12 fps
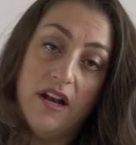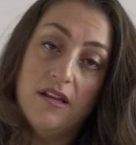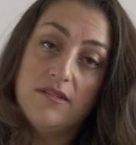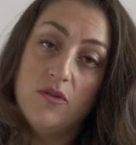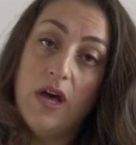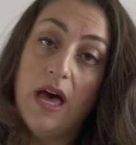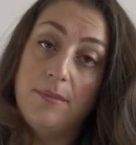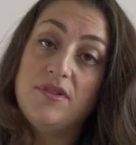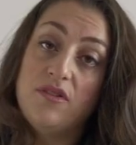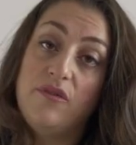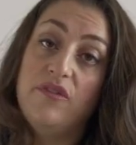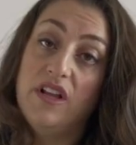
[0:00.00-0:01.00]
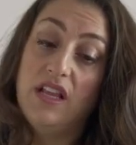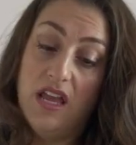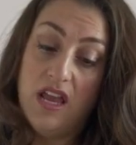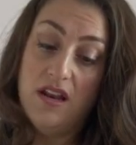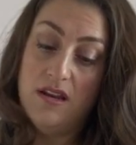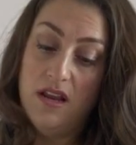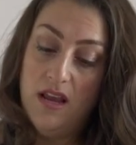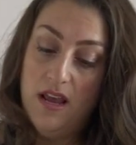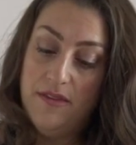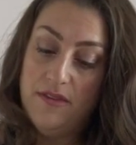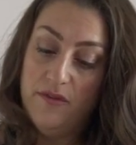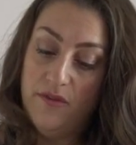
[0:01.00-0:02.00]
it also helps to fill in
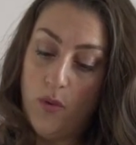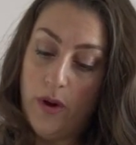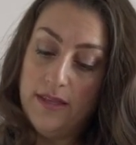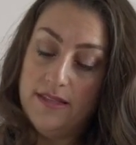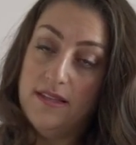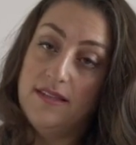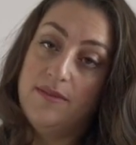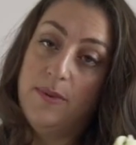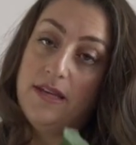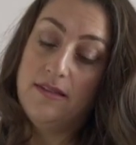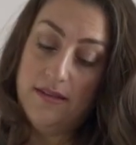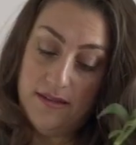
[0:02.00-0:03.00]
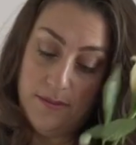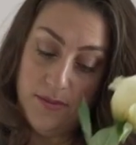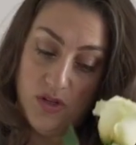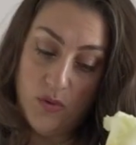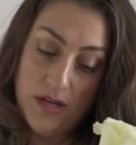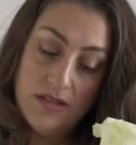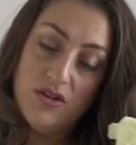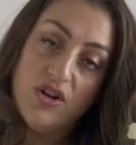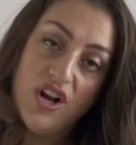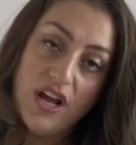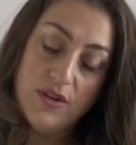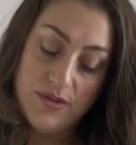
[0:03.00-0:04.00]
the voids and the spaces in between so
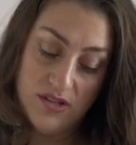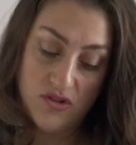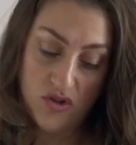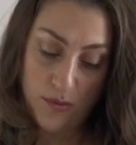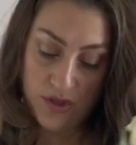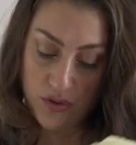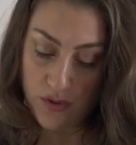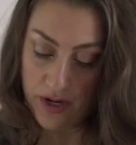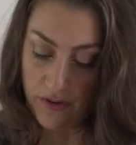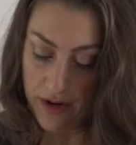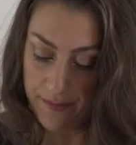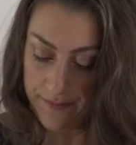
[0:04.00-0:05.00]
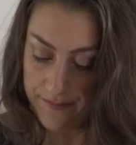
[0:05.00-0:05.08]
you're not using so much greenery.